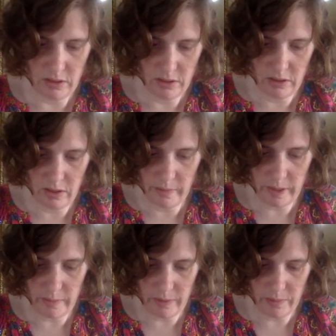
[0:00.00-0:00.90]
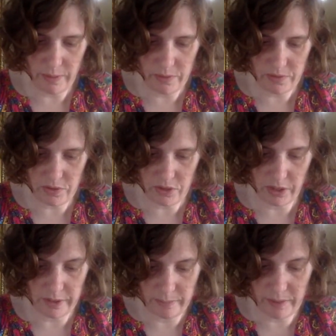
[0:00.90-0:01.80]
And they'll make me the poster
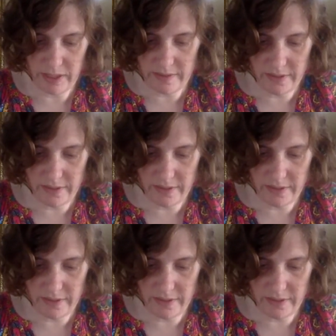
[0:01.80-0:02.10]
child. Please